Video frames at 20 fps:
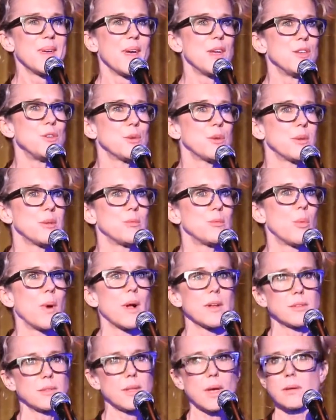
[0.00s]
And you could
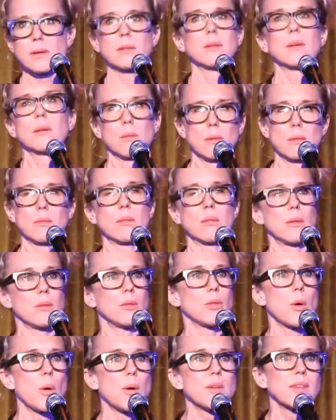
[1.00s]
watch that too.
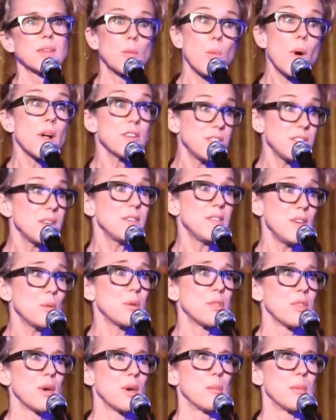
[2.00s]
They're always like, watch TV
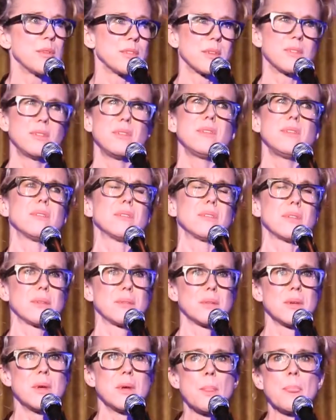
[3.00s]
with them. It's like, Jesus.
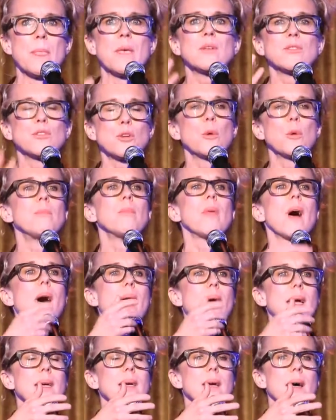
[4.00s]
So
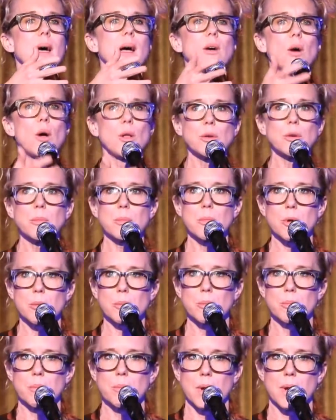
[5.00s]
I called her
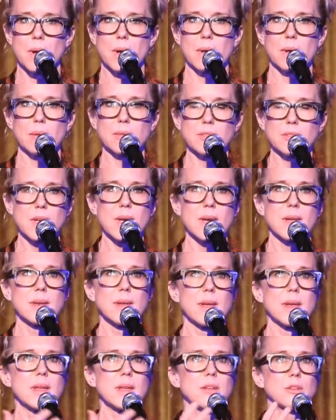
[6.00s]
son,
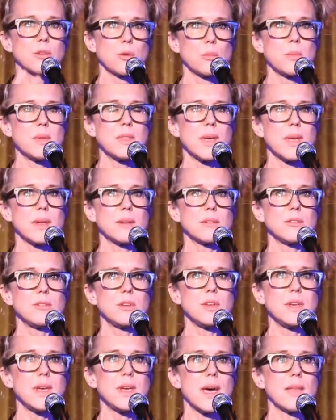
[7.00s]
and he told me that
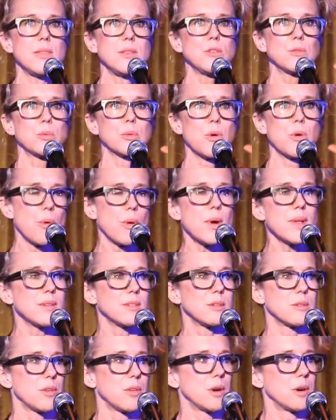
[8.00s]
he had these
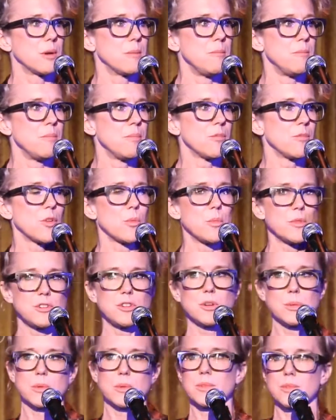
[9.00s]
recordings of her from when
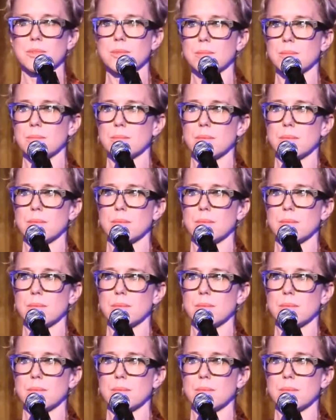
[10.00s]
she was